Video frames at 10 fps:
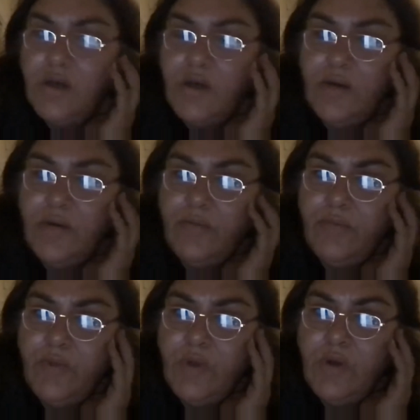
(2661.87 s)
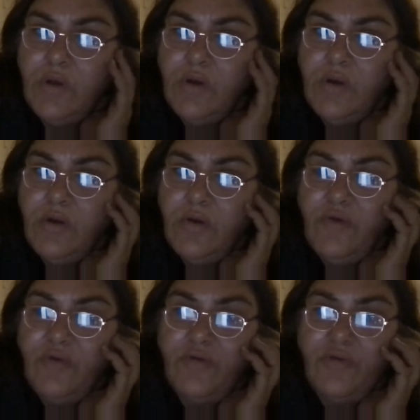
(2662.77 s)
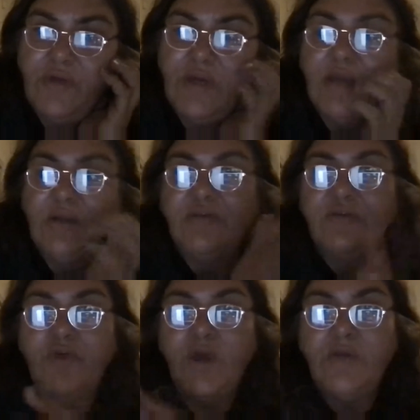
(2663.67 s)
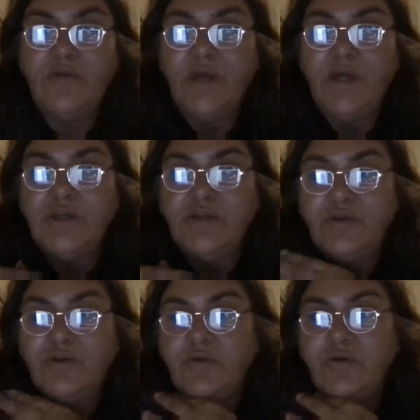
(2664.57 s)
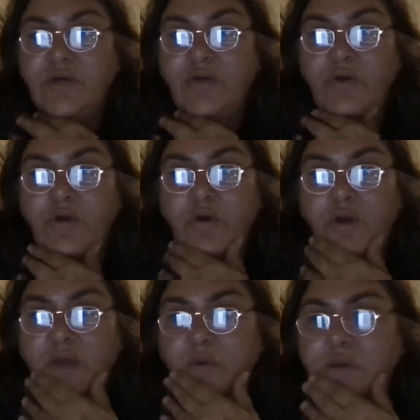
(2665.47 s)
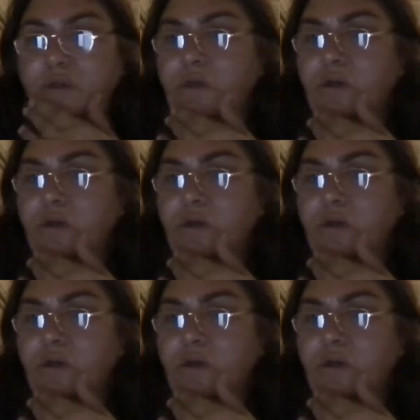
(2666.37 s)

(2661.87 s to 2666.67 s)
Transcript: So it's got the English translation to Gunai Kurnai language.